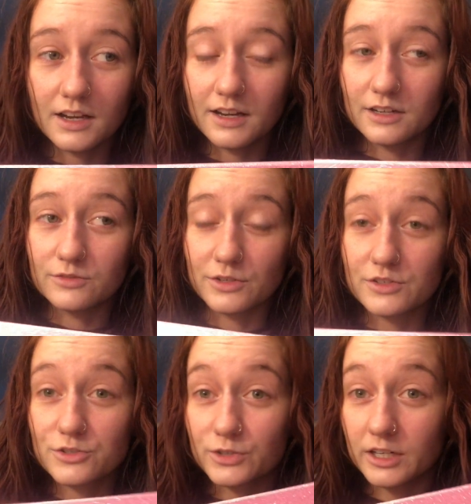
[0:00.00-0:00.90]
out of a
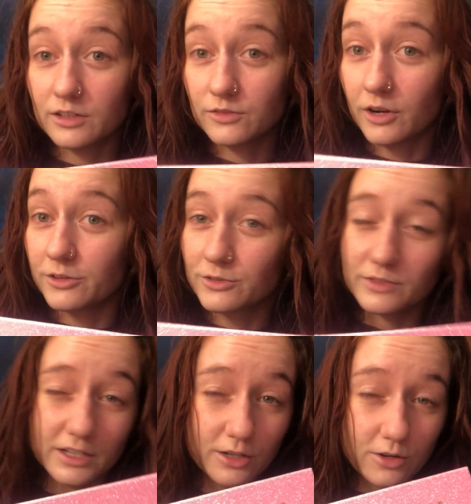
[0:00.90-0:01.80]
string of other
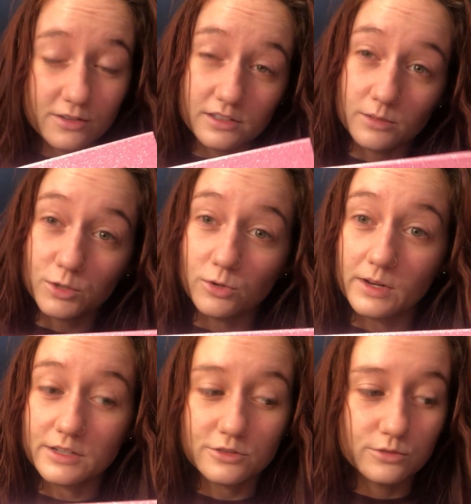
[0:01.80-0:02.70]
videos that I'm
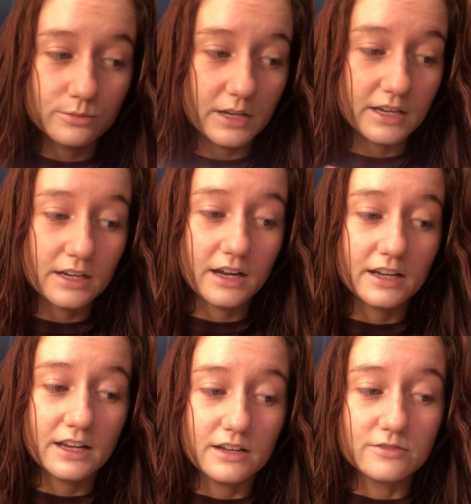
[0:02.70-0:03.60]
going to make. I
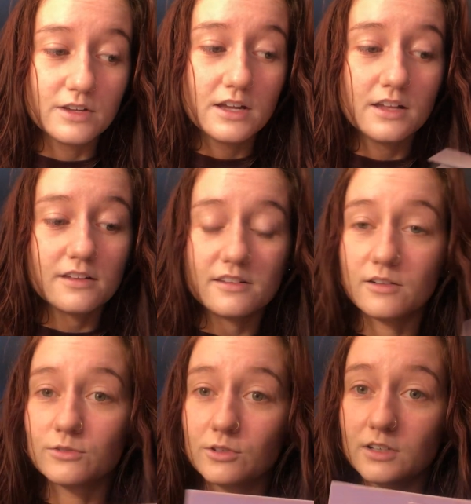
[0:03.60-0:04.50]
have
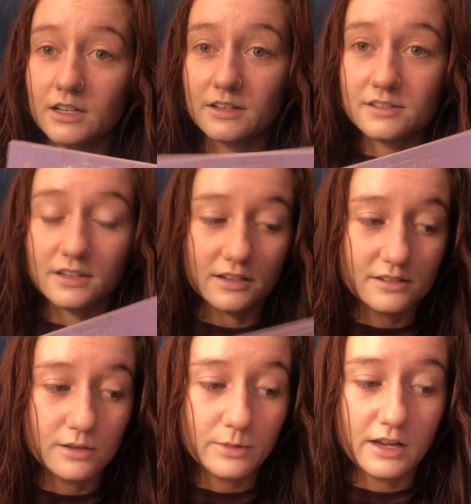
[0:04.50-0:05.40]
several
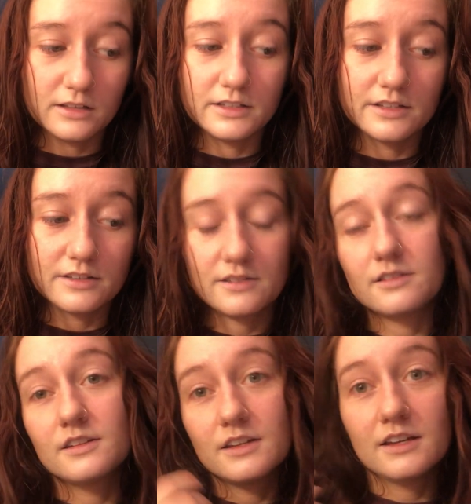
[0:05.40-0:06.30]
Anastasia palettes.
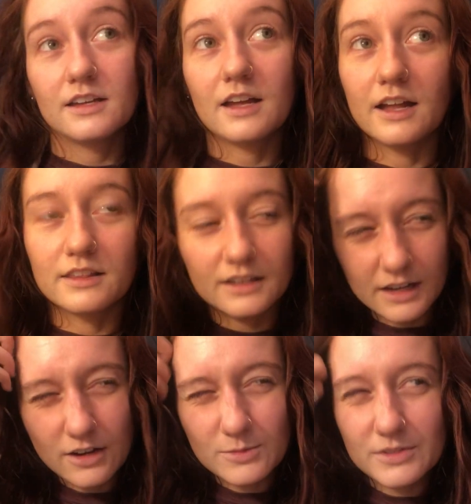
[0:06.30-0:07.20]
I think
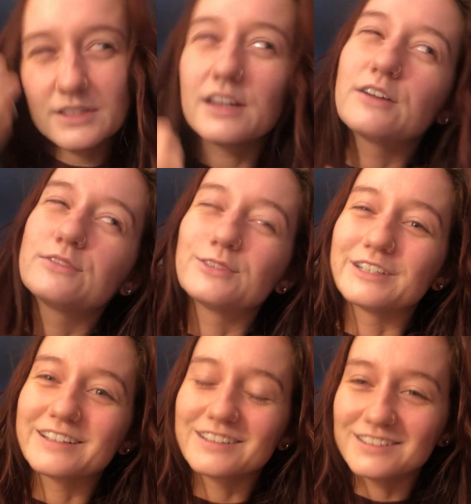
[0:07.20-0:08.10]
I almost have
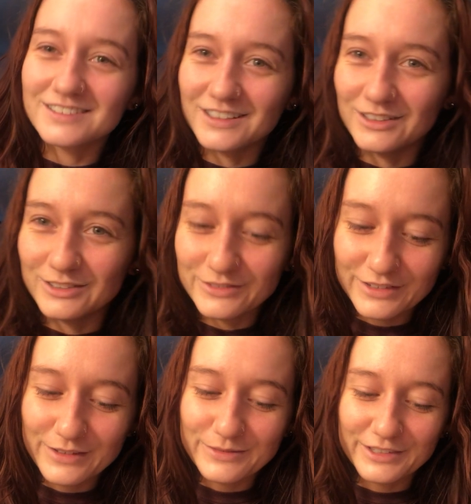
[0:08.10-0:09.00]
like all of
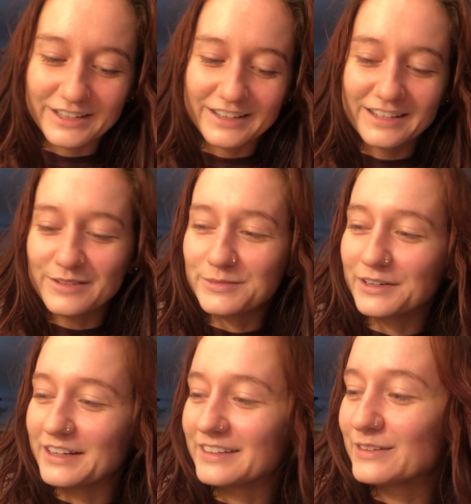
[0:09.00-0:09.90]
them, like I keep
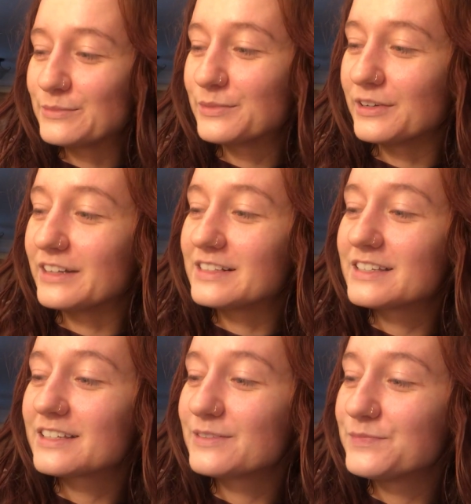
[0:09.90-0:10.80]
buying them, but